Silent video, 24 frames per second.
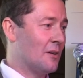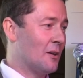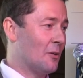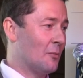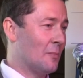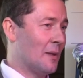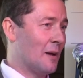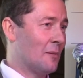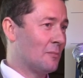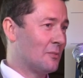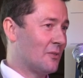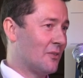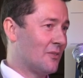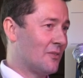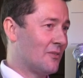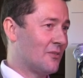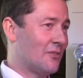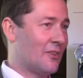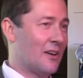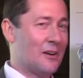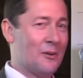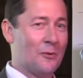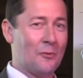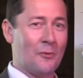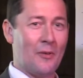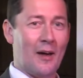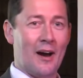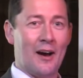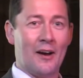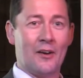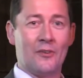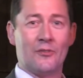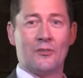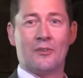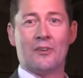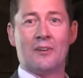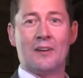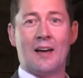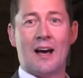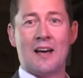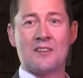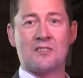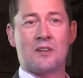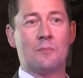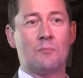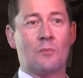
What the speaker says: you'll be able to see who that is and ask